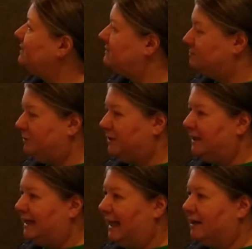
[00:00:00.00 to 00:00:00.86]
to put
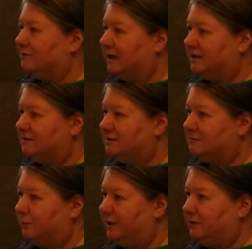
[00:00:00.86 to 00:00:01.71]
an address
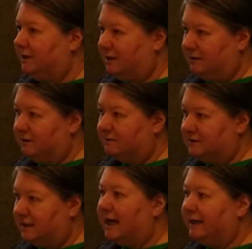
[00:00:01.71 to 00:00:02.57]
when you get your
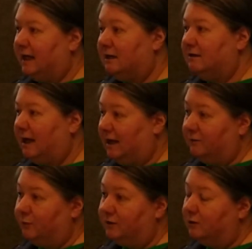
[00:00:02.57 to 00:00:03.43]
TIN and
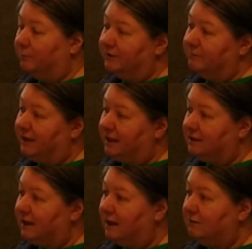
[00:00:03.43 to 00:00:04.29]
when you open the bank
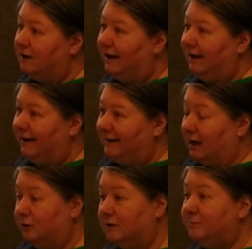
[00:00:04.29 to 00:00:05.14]
account. Now,
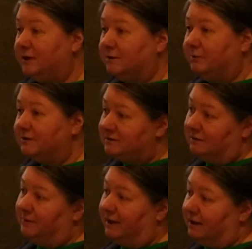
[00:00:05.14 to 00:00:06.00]
it could be your personal
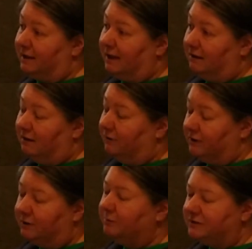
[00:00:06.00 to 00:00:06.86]
bank account, or
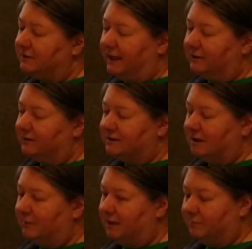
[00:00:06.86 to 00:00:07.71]
your personal address, I
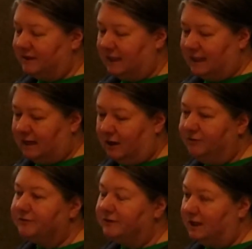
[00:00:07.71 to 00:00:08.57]
mean, but then on other
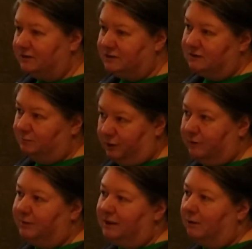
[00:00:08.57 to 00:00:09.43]
things, you can put a
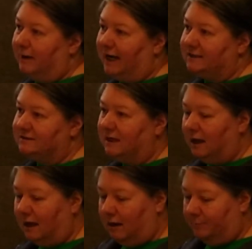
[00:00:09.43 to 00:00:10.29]
P.O. box.
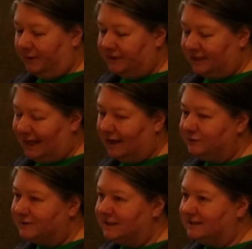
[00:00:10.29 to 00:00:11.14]
But the
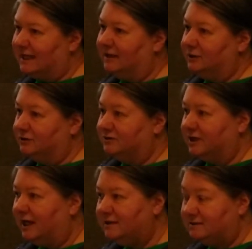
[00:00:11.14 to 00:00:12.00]
address that's on your
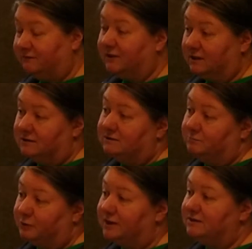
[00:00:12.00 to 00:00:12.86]
checks, if you're gonna do
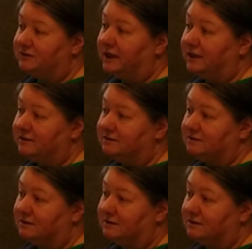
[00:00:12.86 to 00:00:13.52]
printed checks,